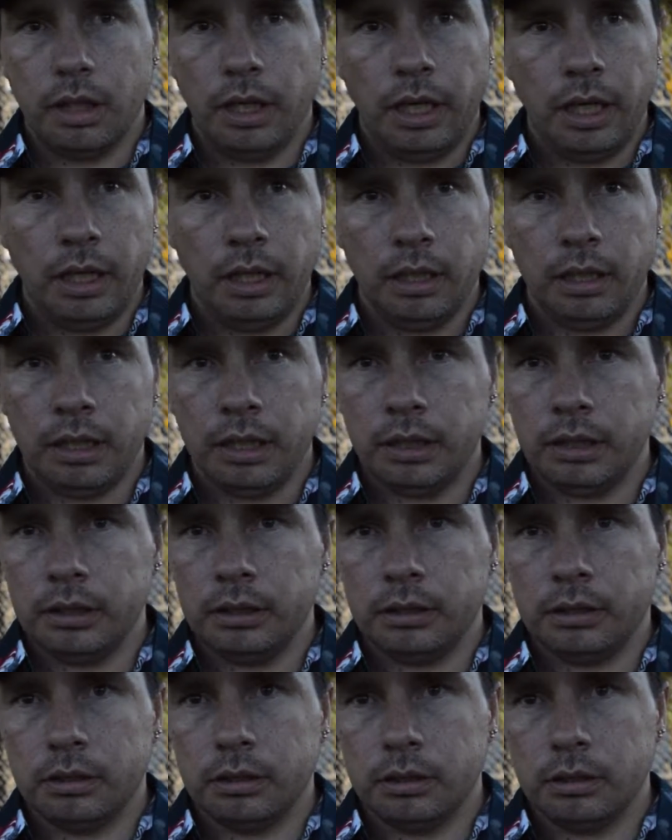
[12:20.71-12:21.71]

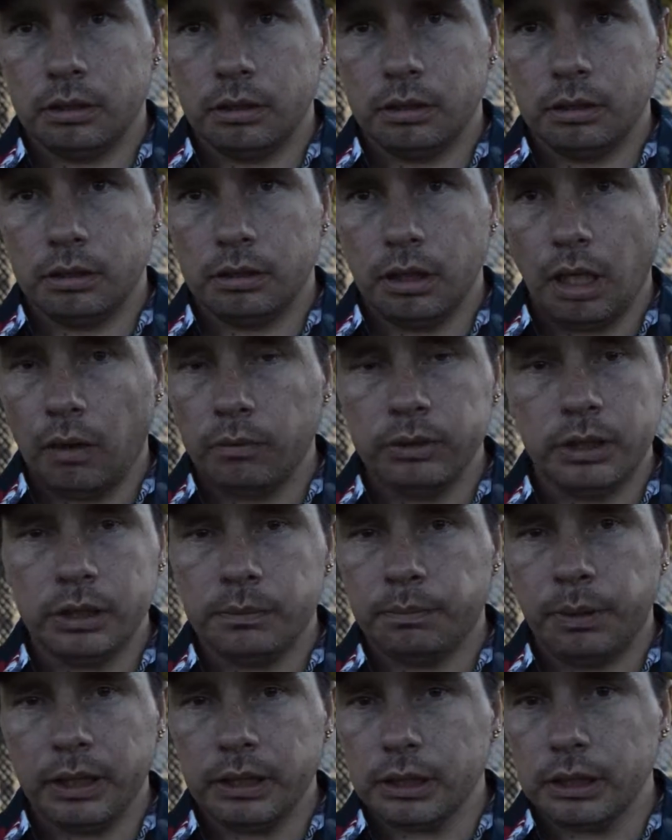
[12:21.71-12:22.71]
And I was
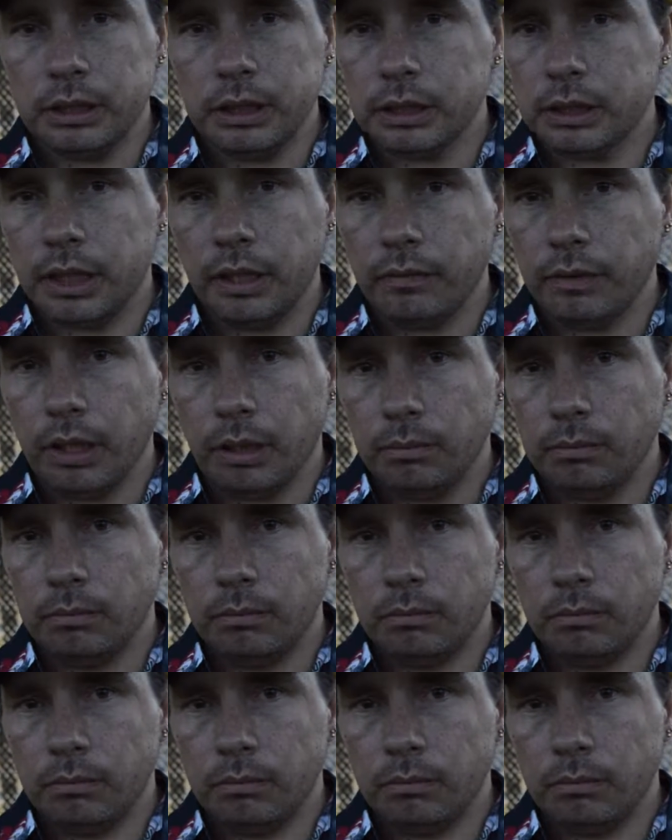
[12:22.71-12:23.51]
basically just giving up.